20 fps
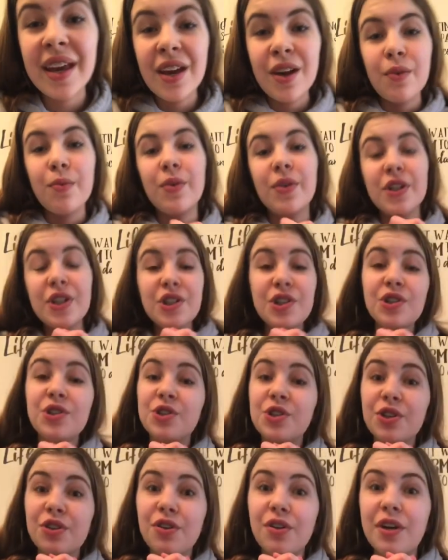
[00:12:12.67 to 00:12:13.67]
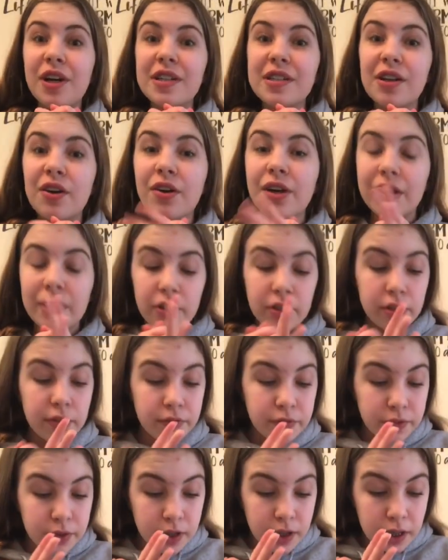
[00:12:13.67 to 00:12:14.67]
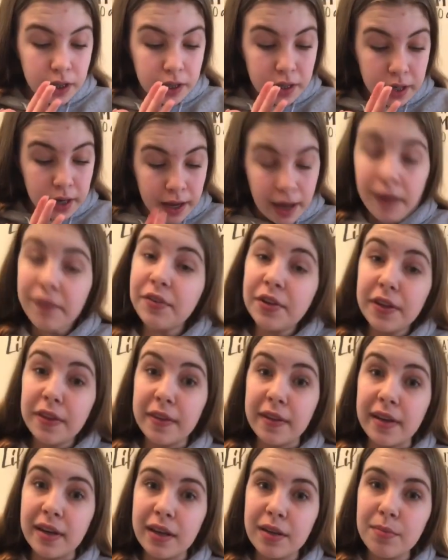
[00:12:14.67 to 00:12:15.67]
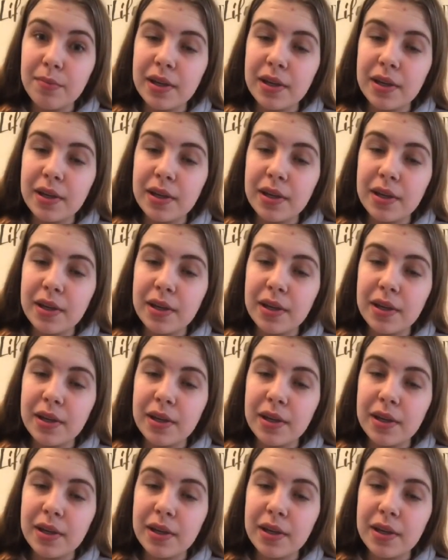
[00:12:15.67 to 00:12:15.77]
Well, this should show you guys how I literally forget everything,